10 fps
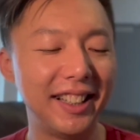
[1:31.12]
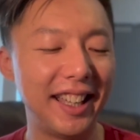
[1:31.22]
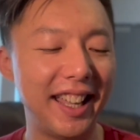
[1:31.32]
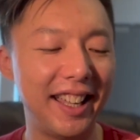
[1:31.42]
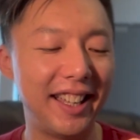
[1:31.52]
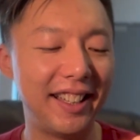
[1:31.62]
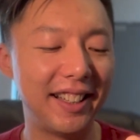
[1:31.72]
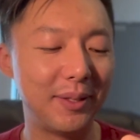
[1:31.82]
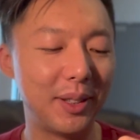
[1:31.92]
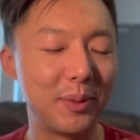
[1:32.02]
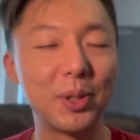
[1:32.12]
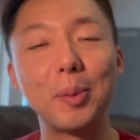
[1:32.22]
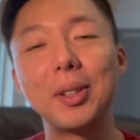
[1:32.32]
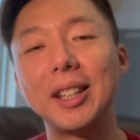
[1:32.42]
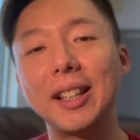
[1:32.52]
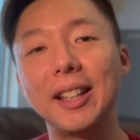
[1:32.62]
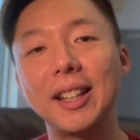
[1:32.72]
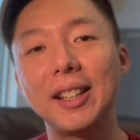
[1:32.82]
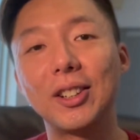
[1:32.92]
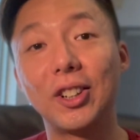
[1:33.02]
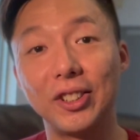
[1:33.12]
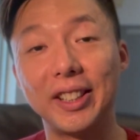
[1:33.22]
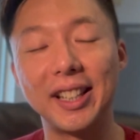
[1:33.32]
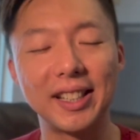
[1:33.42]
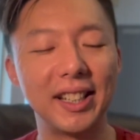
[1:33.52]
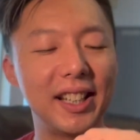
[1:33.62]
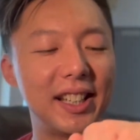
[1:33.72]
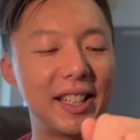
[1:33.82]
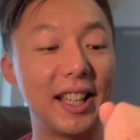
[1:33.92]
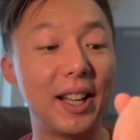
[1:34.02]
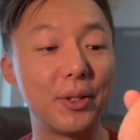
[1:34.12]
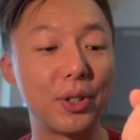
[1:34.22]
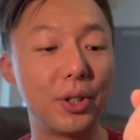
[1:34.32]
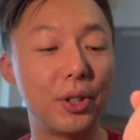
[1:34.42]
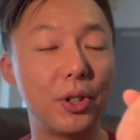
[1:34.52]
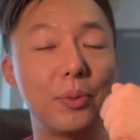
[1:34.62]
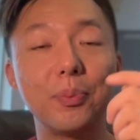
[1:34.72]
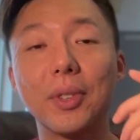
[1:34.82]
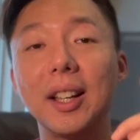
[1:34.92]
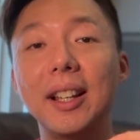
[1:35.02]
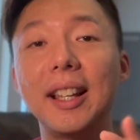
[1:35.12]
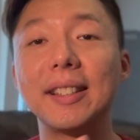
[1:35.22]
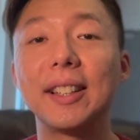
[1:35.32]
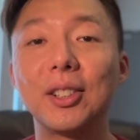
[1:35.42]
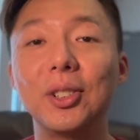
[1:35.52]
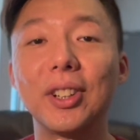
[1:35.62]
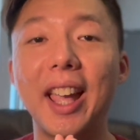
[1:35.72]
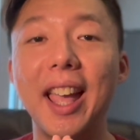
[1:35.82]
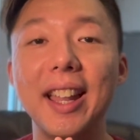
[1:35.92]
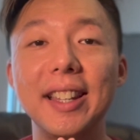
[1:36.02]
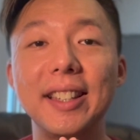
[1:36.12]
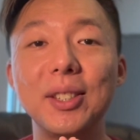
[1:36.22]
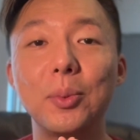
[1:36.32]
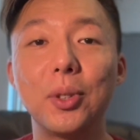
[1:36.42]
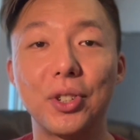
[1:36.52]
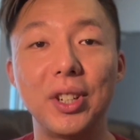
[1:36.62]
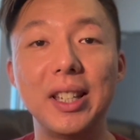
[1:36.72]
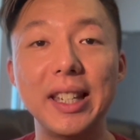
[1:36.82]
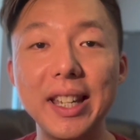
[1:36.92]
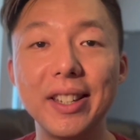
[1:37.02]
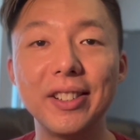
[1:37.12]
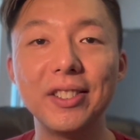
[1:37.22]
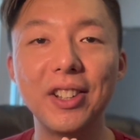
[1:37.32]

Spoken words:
and I'm so happy that they caught that. Yeah, so let's take a look at this watch in detail